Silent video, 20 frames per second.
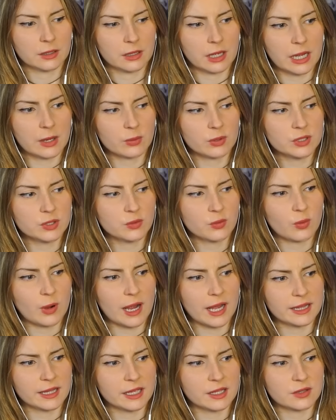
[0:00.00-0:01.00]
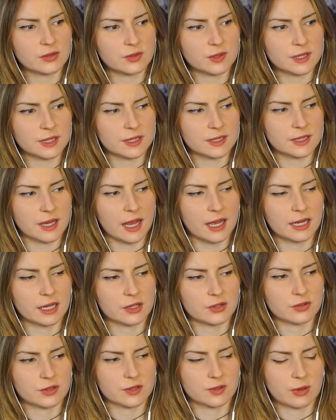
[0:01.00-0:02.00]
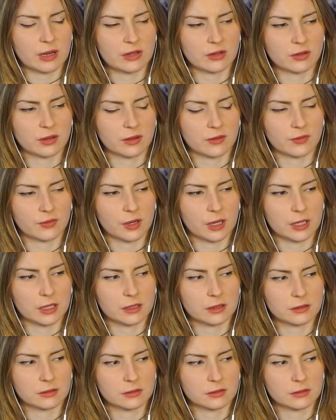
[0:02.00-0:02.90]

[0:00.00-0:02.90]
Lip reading: I wonder why they use the side entrance rather than the front.